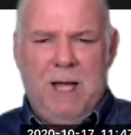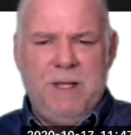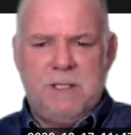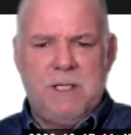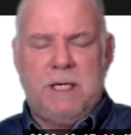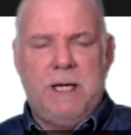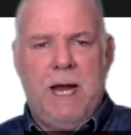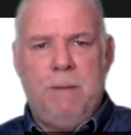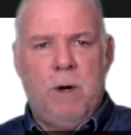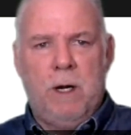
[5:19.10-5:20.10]
this is a
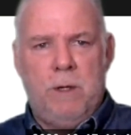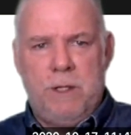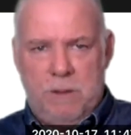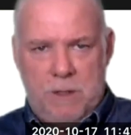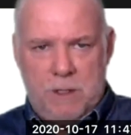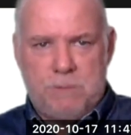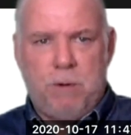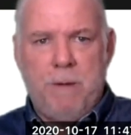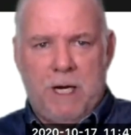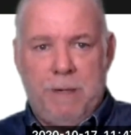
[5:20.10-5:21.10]
game where it's
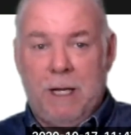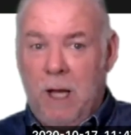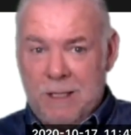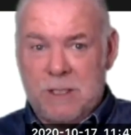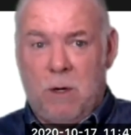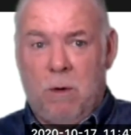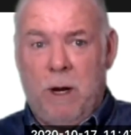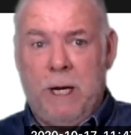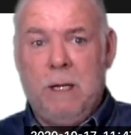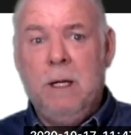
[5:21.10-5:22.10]
probably going to be a lot of
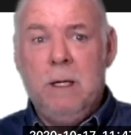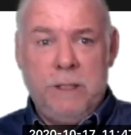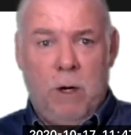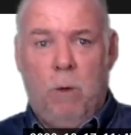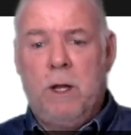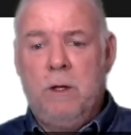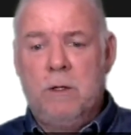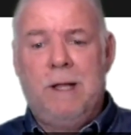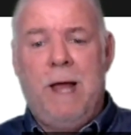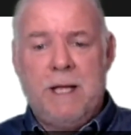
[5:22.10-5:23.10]
scoring, one of
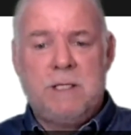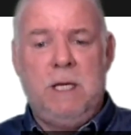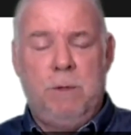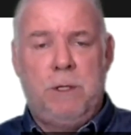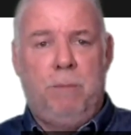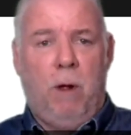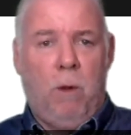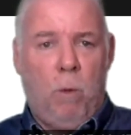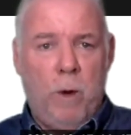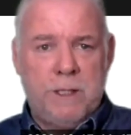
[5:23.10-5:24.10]
those last team with the
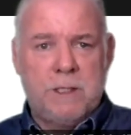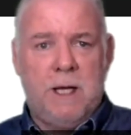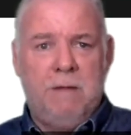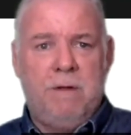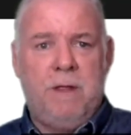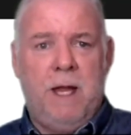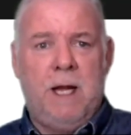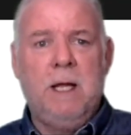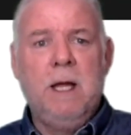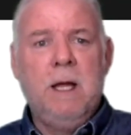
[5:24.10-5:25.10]
ball wins kind of a
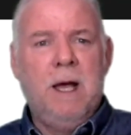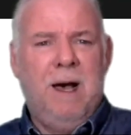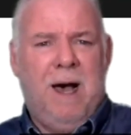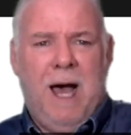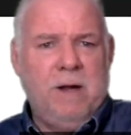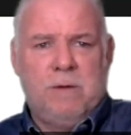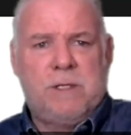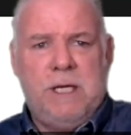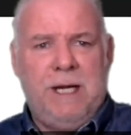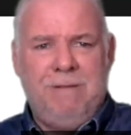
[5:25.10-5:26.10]
thing. I don't
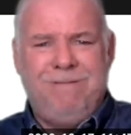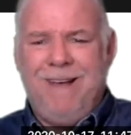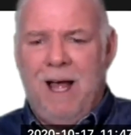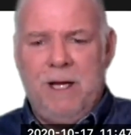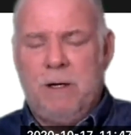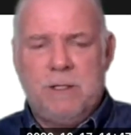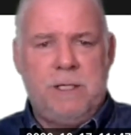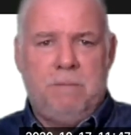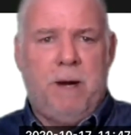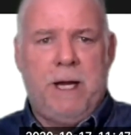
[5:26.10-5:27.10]
see any value. I don't
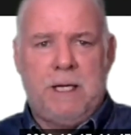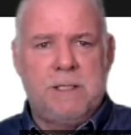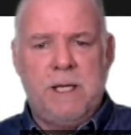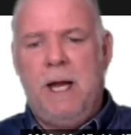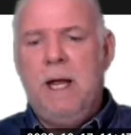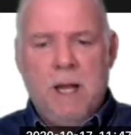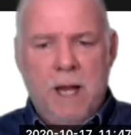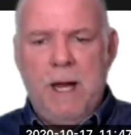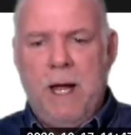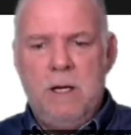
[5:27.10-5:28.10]
see anybody can say,
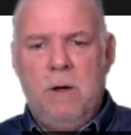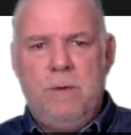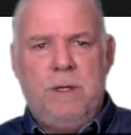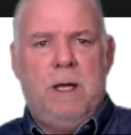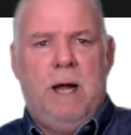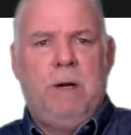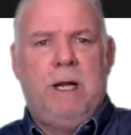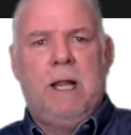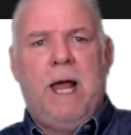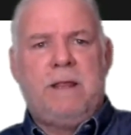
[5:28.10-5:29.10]
hey, I know that I
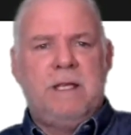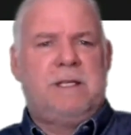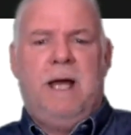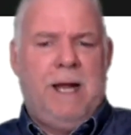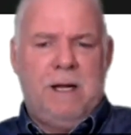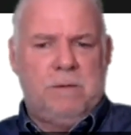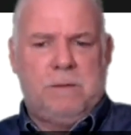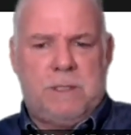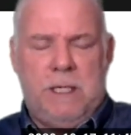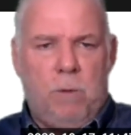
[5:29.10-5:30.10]
really like this side. I don't
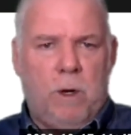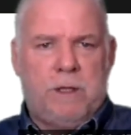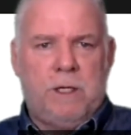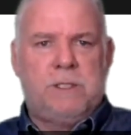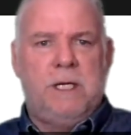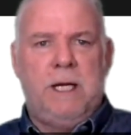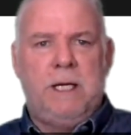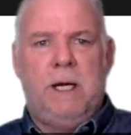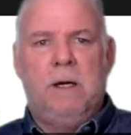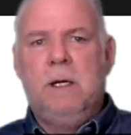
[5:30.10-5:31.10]
see what they're
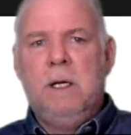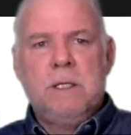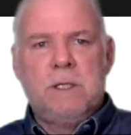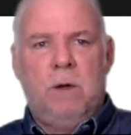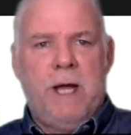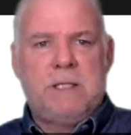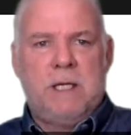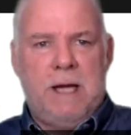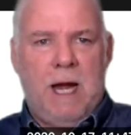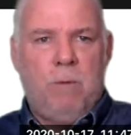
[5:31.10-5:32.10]
seeing here. So that's
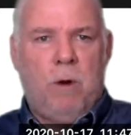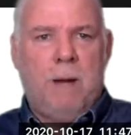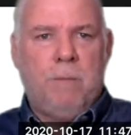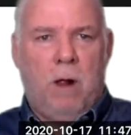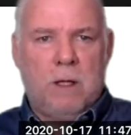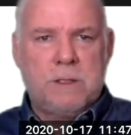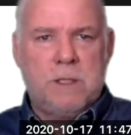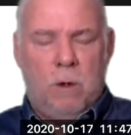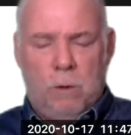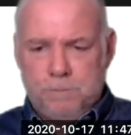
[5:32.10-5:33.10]
a game where I'm
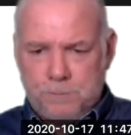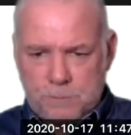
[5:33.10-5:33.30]
also